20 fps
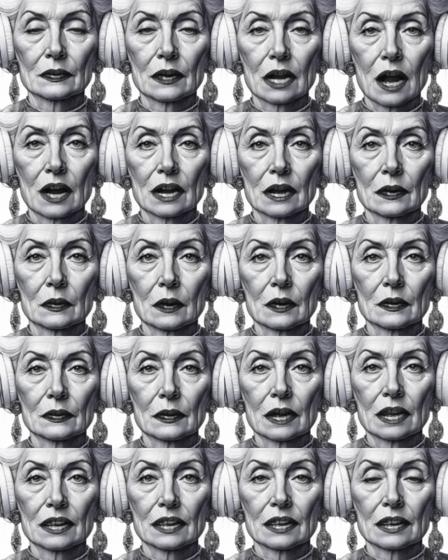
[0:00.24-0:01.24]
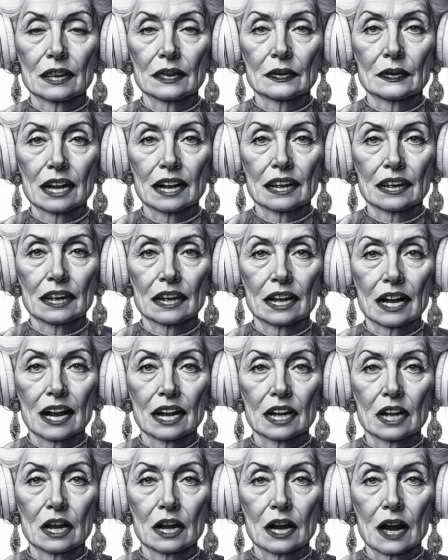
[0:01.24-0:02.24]
Art movement,
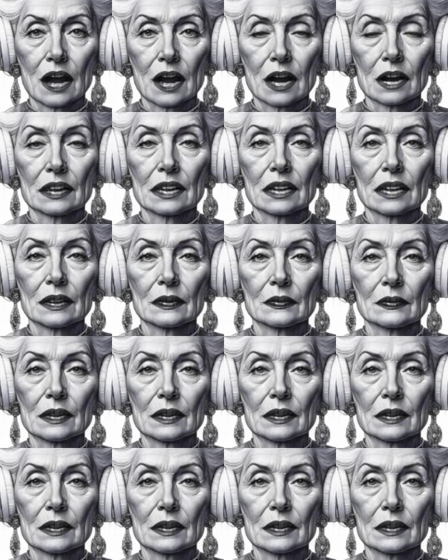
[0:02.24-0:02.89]
installation art,